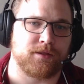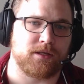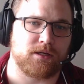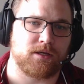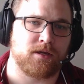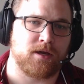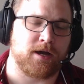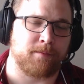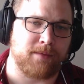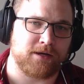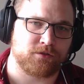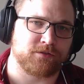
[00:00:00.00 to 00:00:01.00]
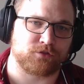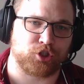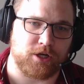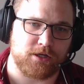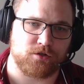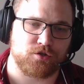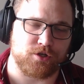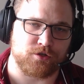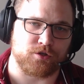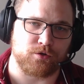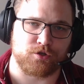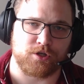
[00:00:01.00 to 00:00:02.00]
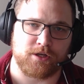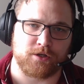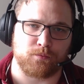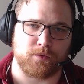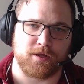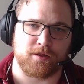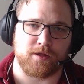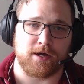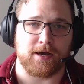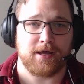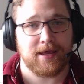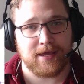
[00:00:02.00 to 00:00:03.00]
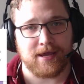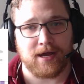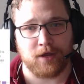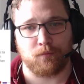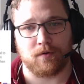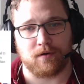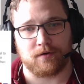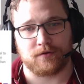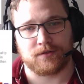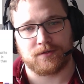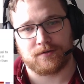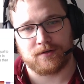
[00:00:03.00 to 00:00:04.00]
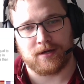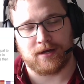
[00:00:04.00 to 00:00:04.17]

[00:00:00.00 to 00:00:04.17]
The amount of change associated with AI words